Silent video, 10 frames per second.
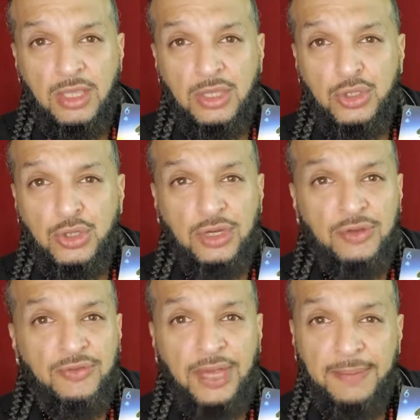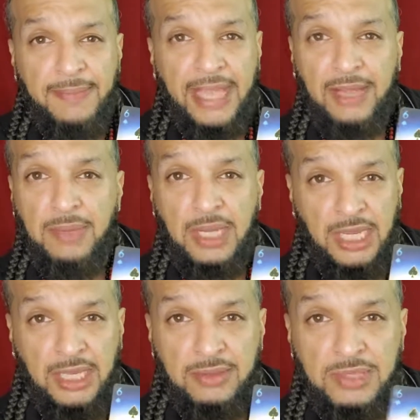You're going to find a bag of
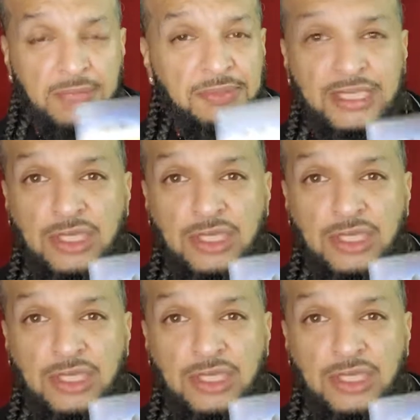money, something to